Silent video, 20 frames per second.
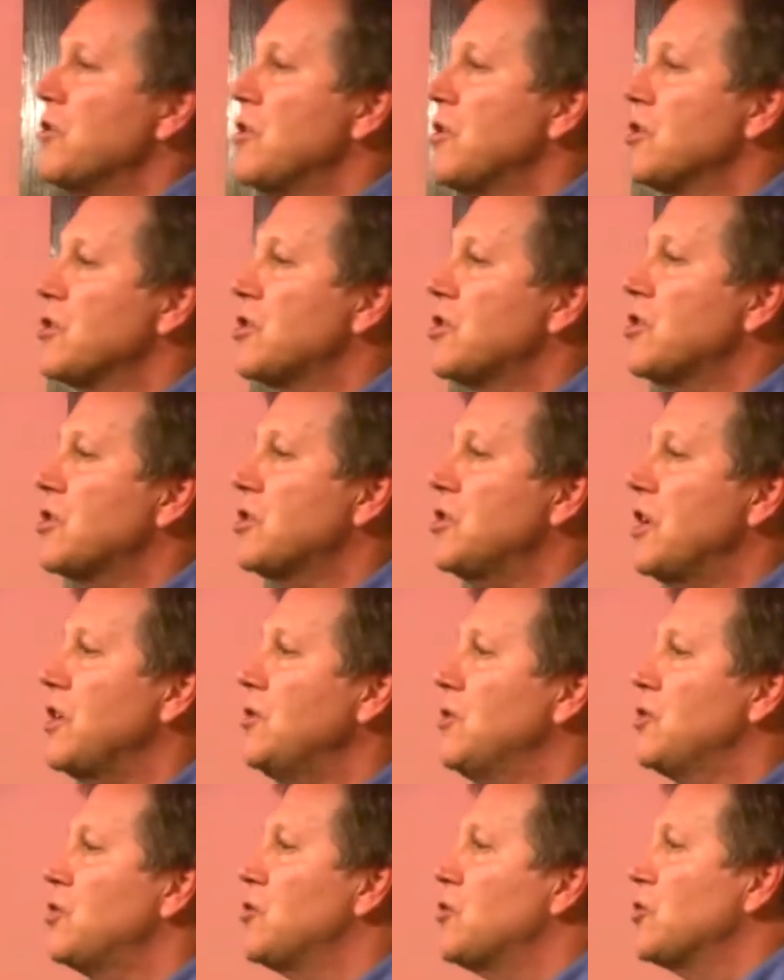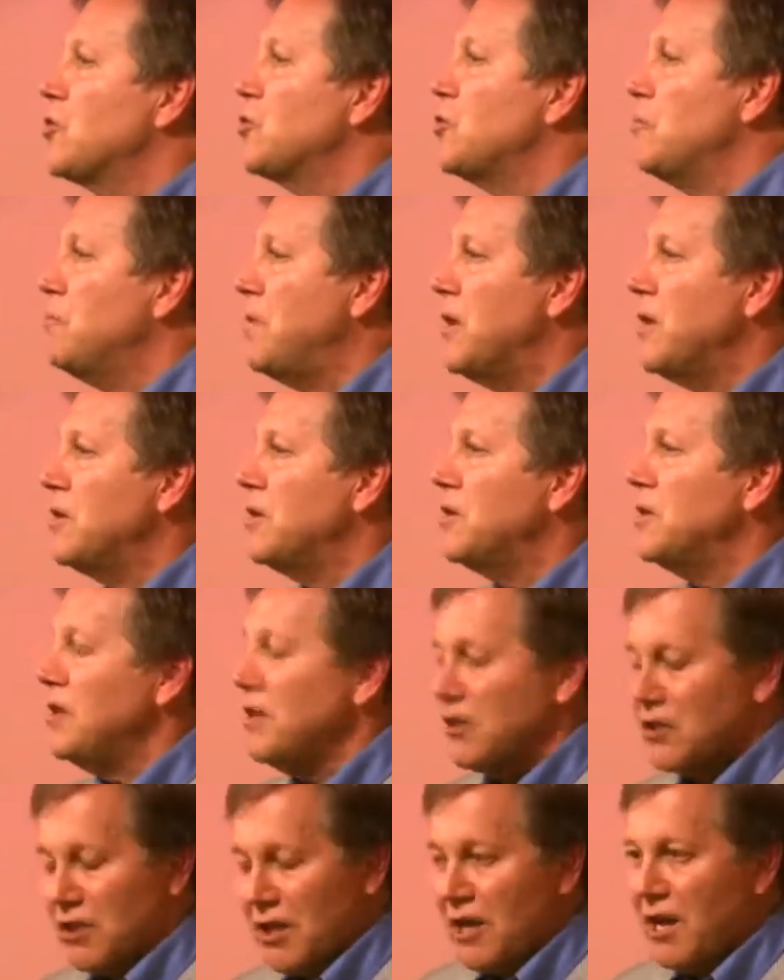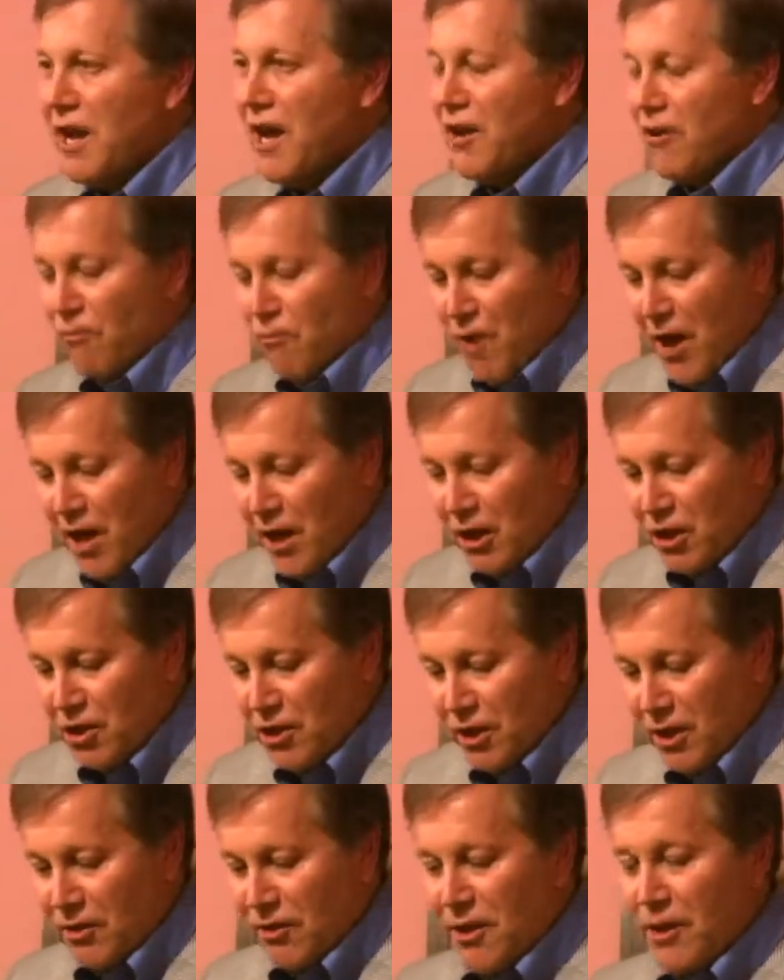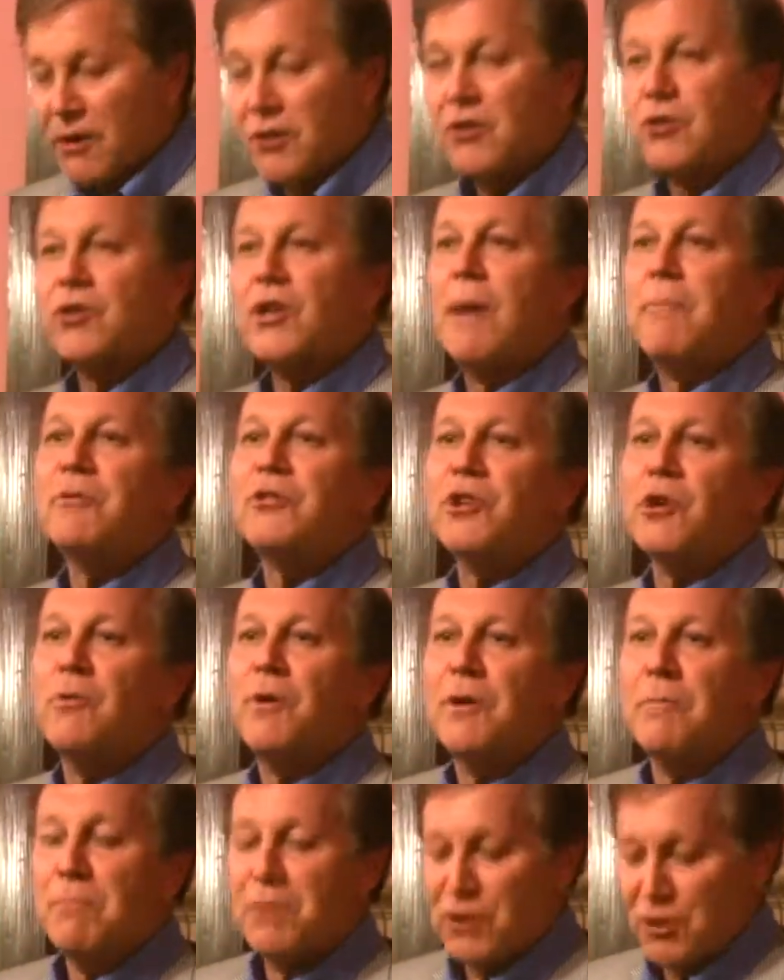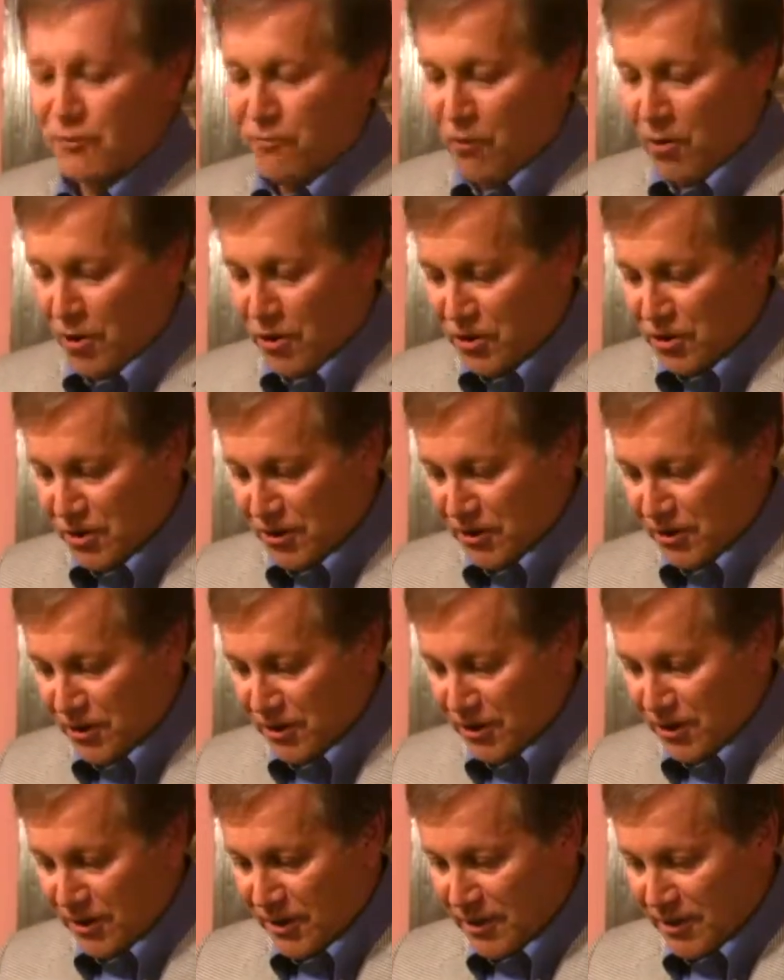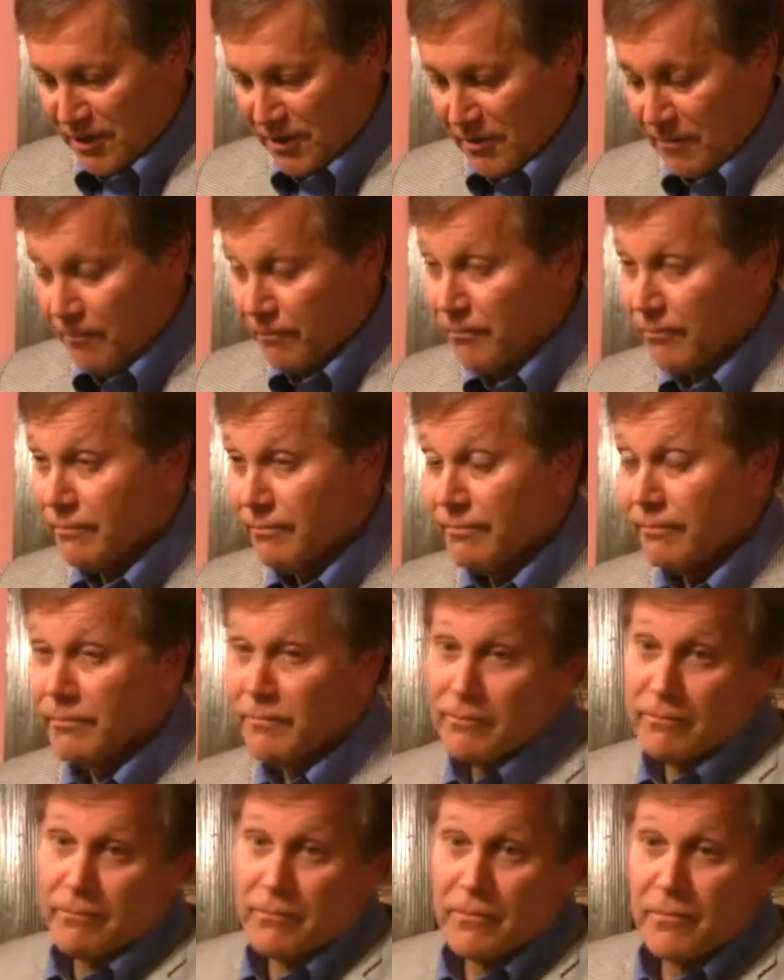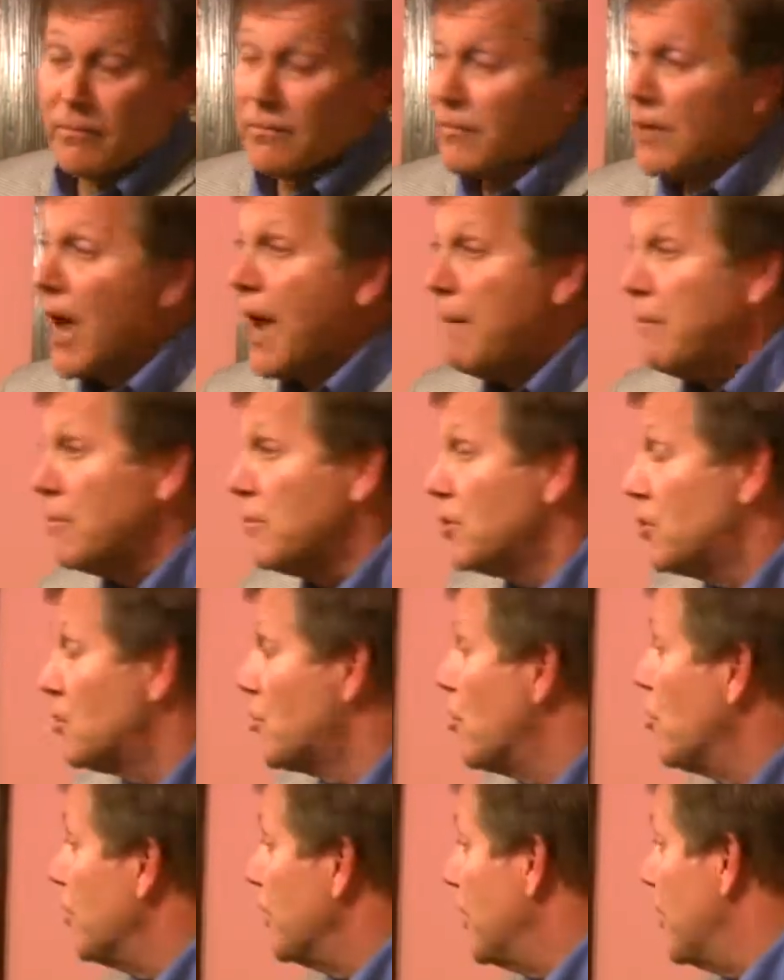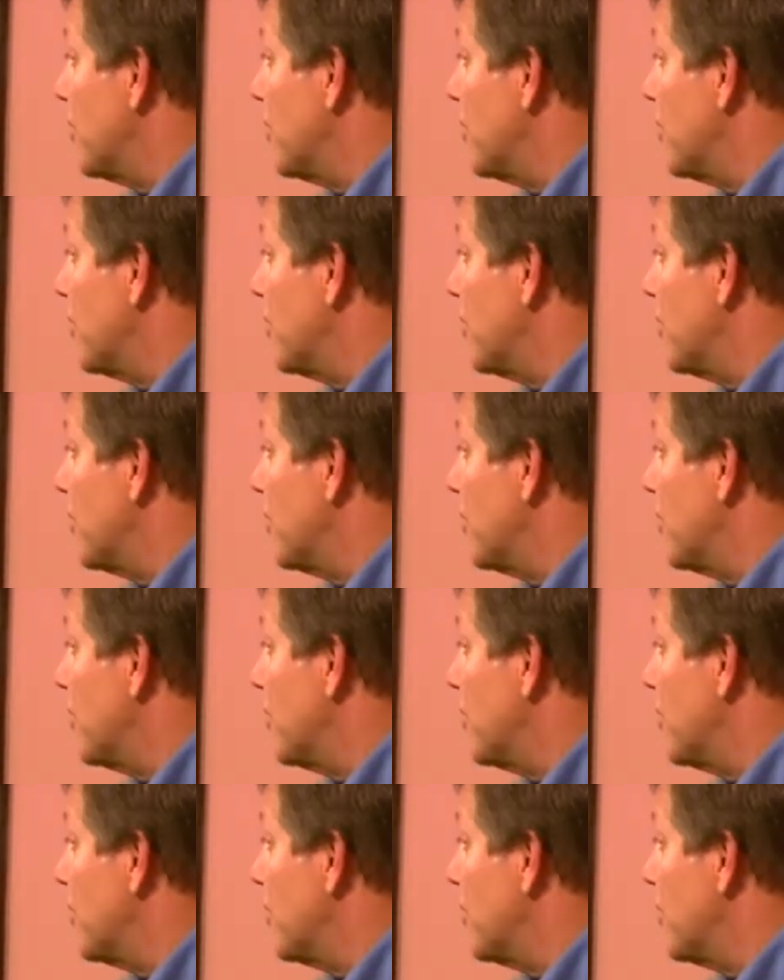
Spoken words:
their signature stupidities, and relishing their subsequent misfortunes. I'm surely